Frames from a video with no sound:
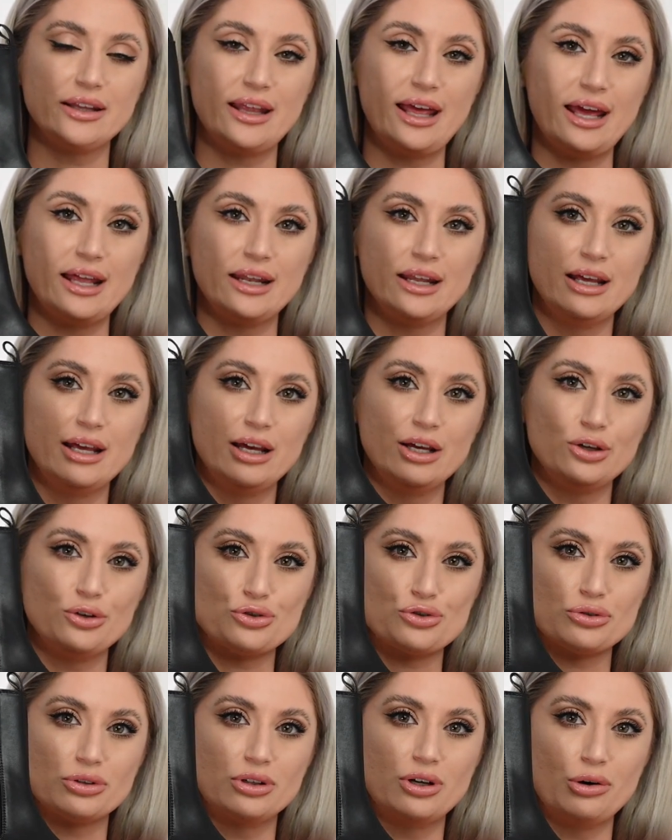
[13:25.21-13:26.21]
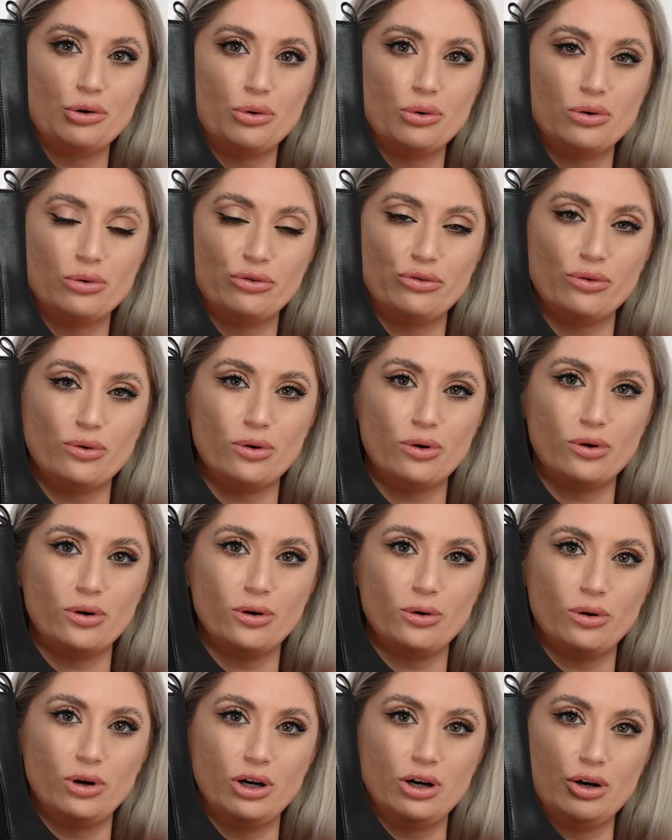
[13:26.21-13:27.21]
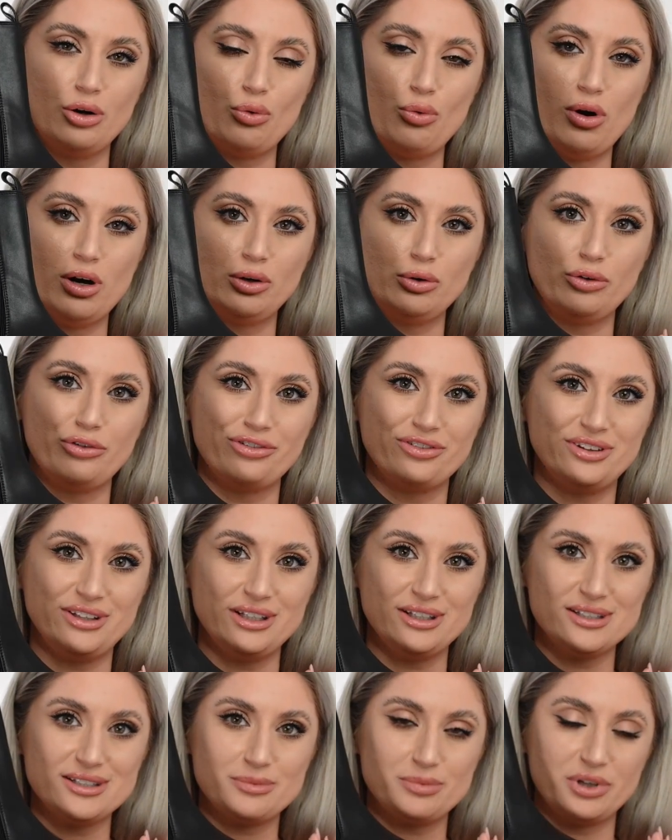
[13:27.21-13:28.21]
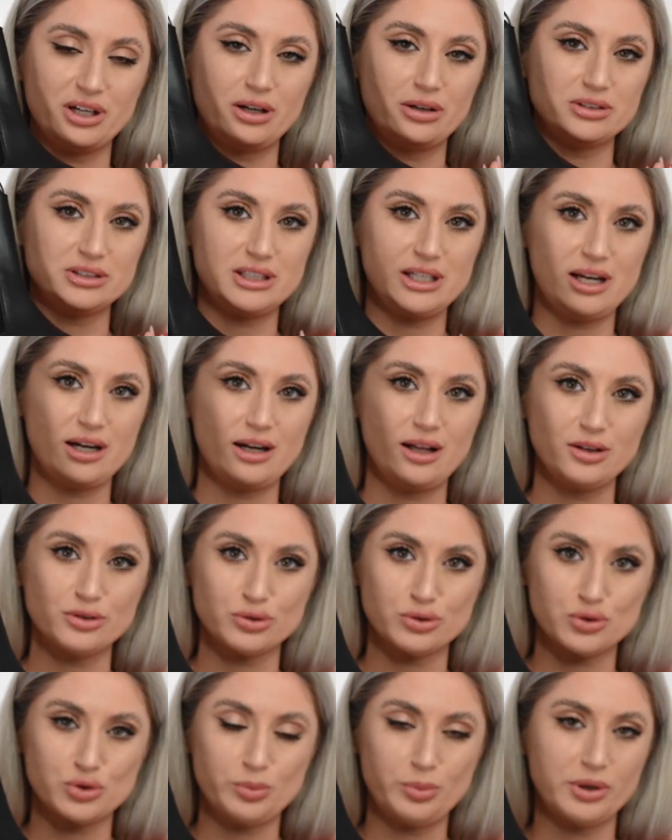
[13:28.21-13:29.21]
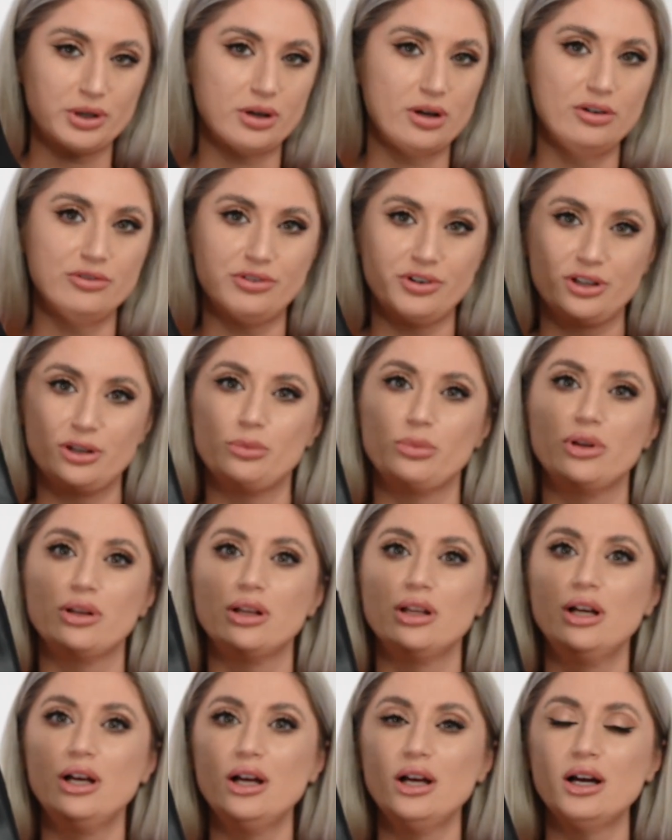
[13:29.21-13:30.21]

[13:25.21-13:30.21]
then you should go for one of these, because they are also super comfortable,